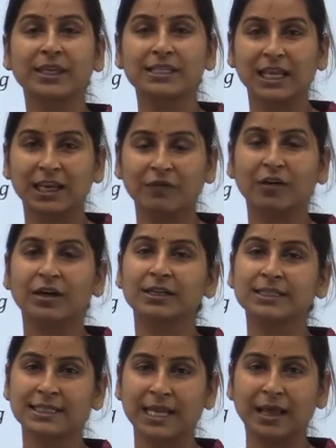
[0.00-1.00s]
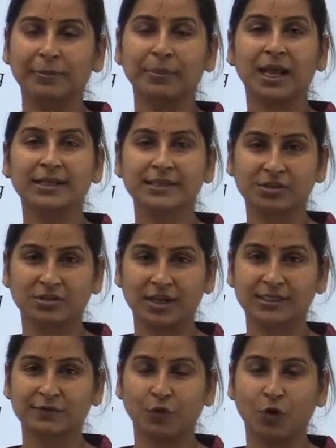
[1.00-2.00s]
inverse Laplace
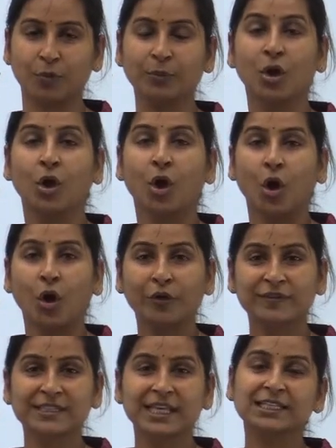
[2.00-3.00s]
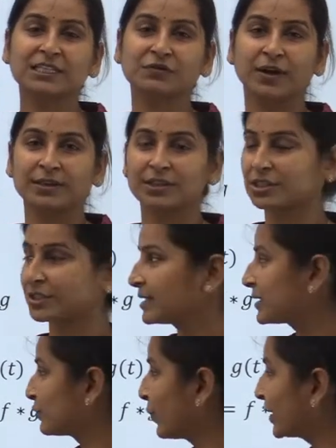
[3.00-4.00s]
transform of such
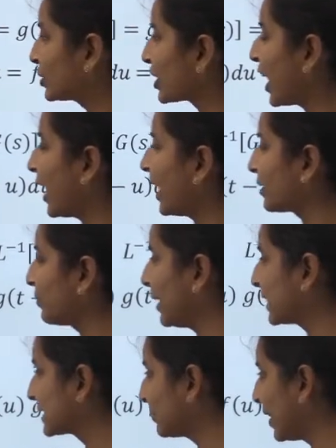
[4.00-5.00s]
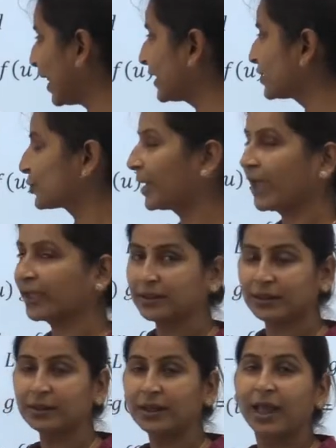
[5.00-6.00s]
functions which are multiplied together,
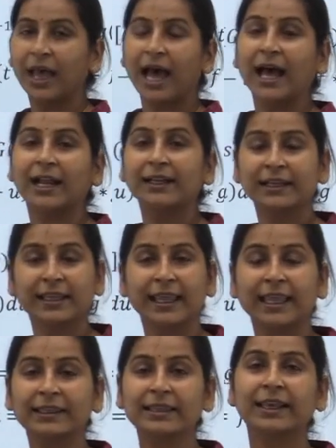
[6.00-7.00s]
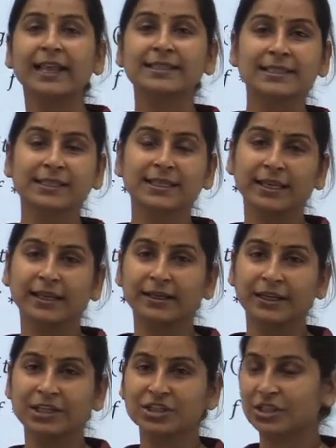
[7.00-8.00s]
and again the necessary
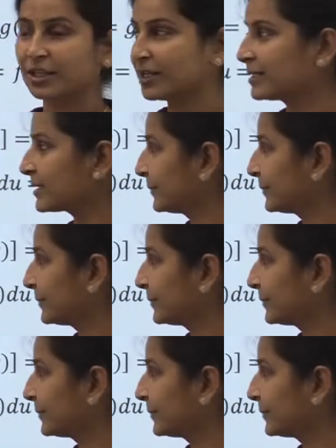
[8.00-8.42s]
condition is